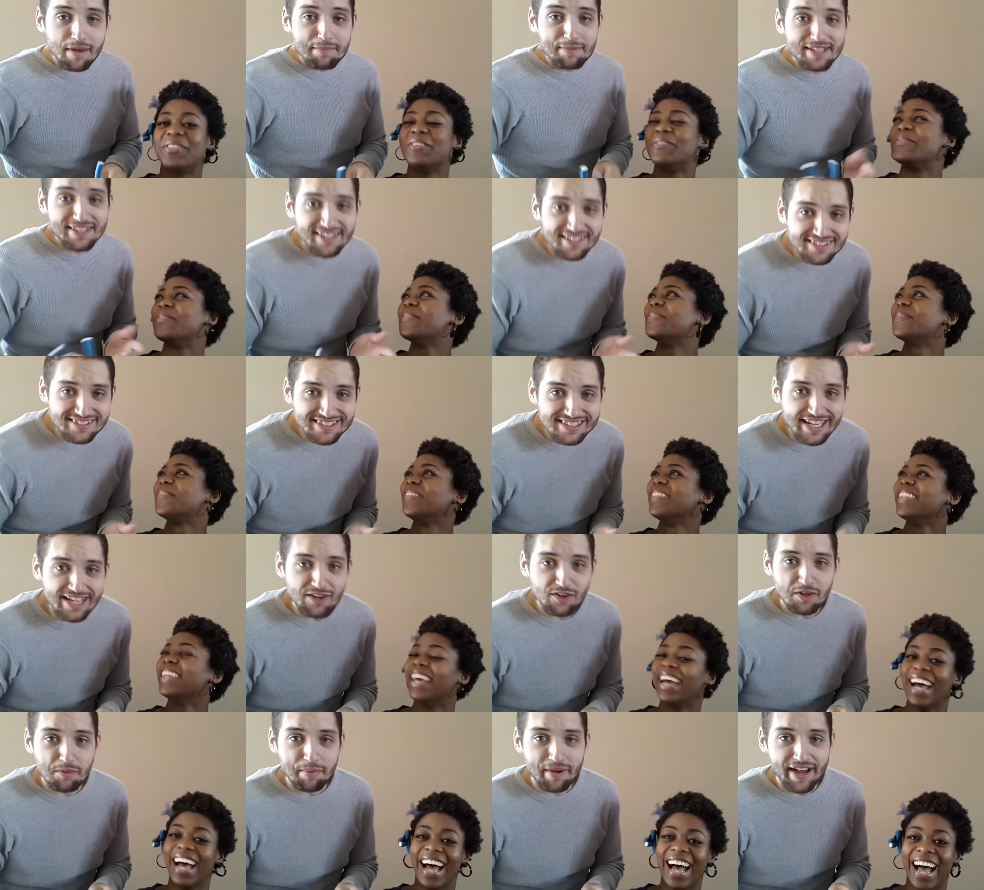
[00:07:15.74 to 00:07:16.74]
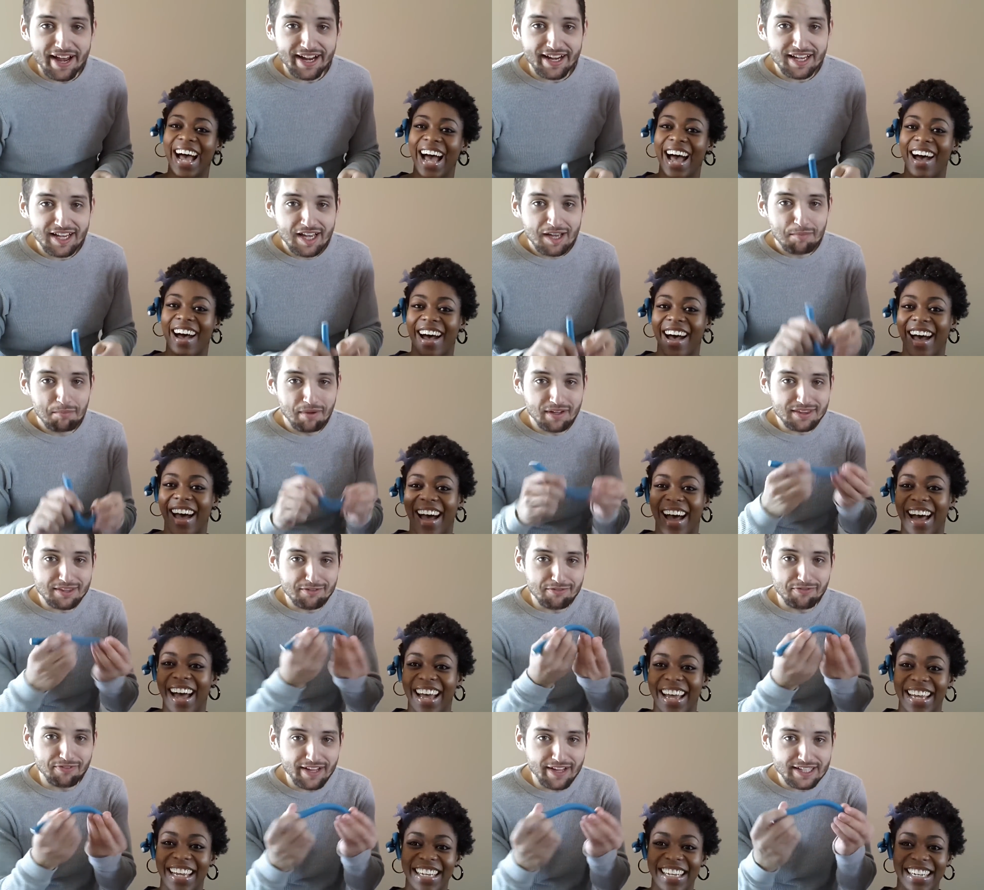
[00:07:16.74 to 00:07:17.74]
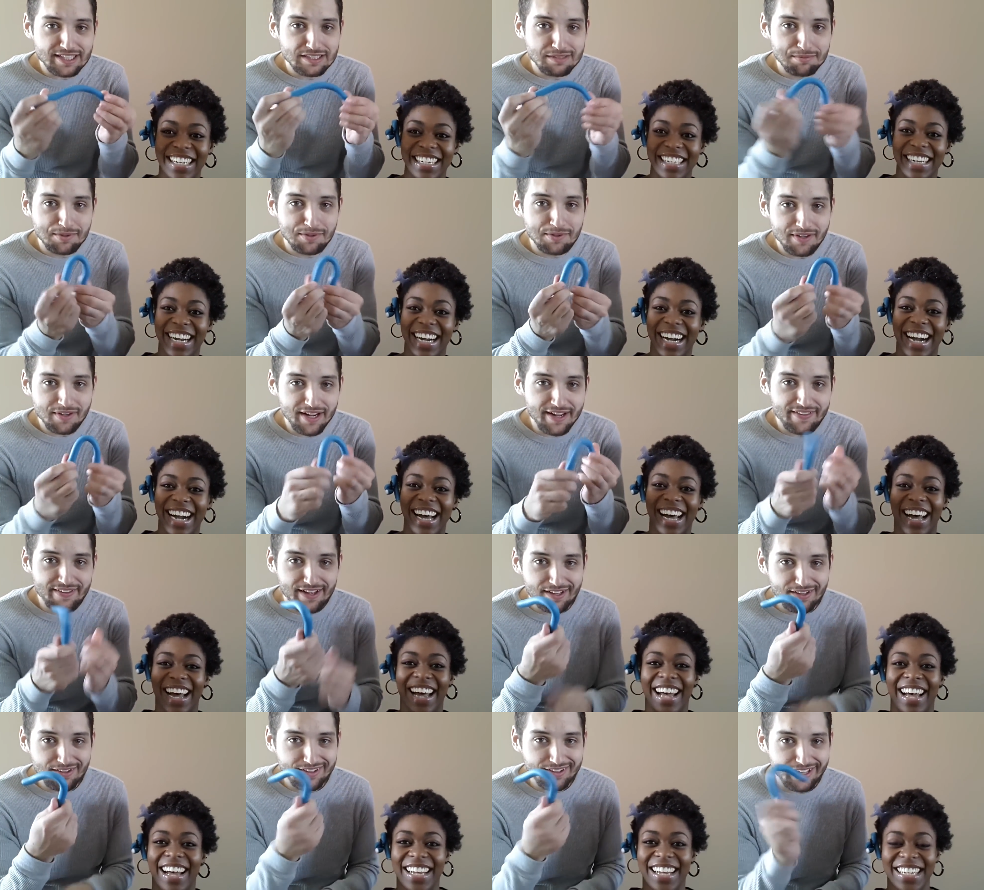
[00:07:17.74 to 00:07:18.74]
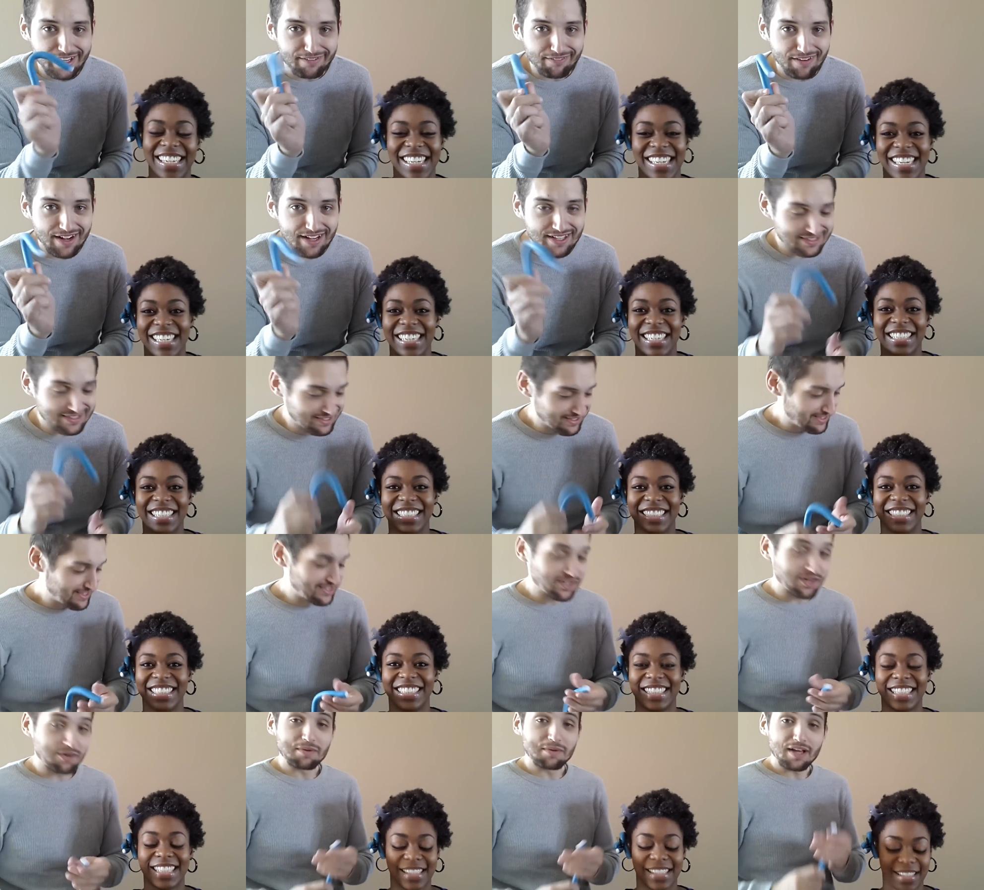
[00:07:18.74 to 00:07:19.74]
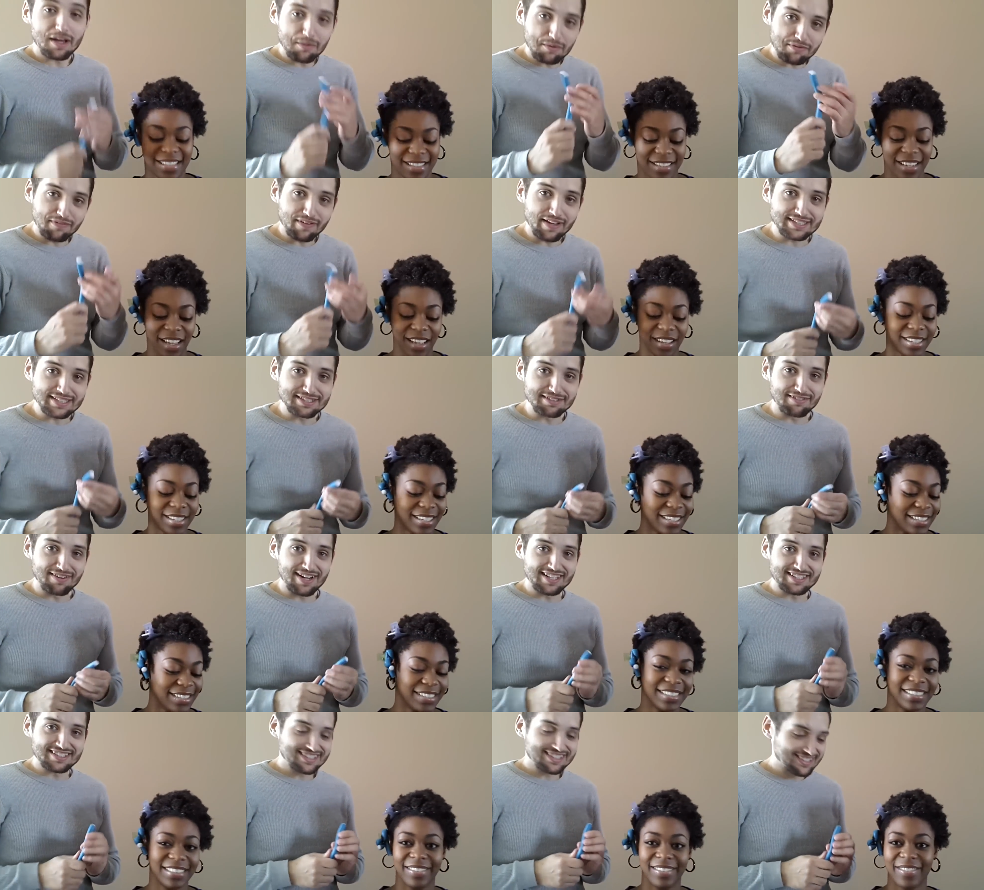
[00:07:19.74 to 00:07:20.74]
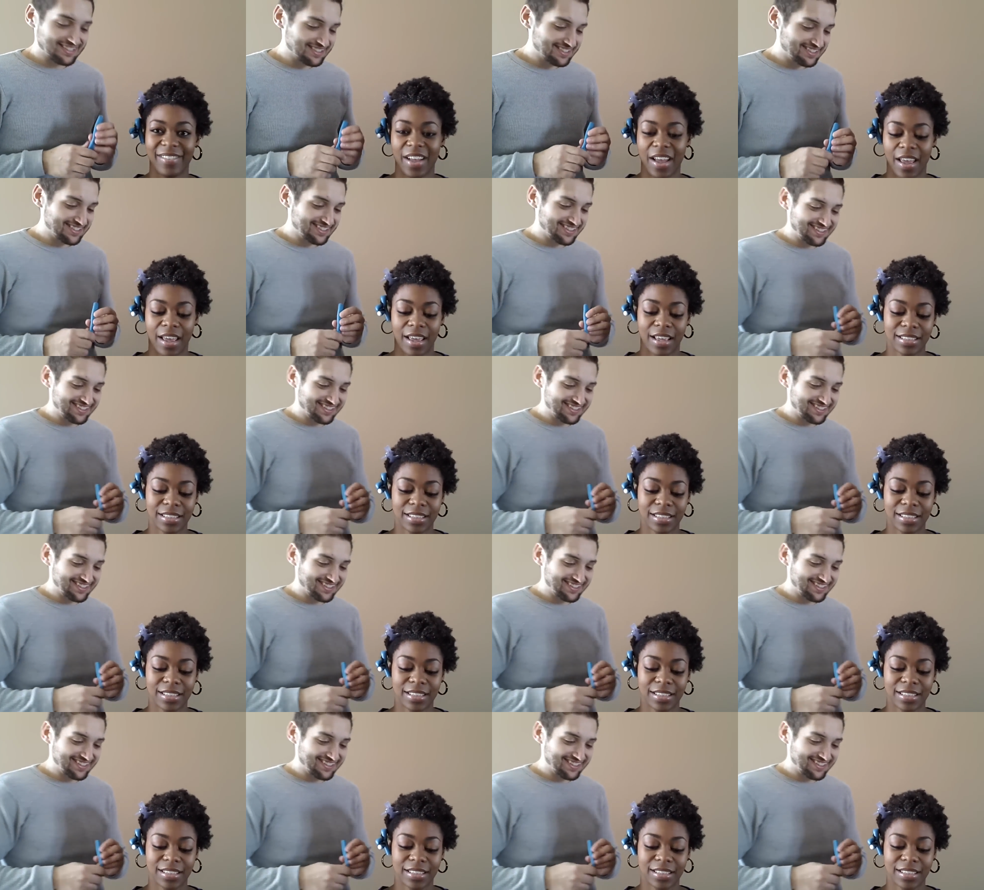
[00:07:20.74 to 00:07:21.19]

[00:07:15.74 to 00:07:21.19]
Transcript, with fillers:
Speaker 1: maybe it doesn't say it on the pack, but they're flexible and they look like rods. So, I'm going to go with flexi rods.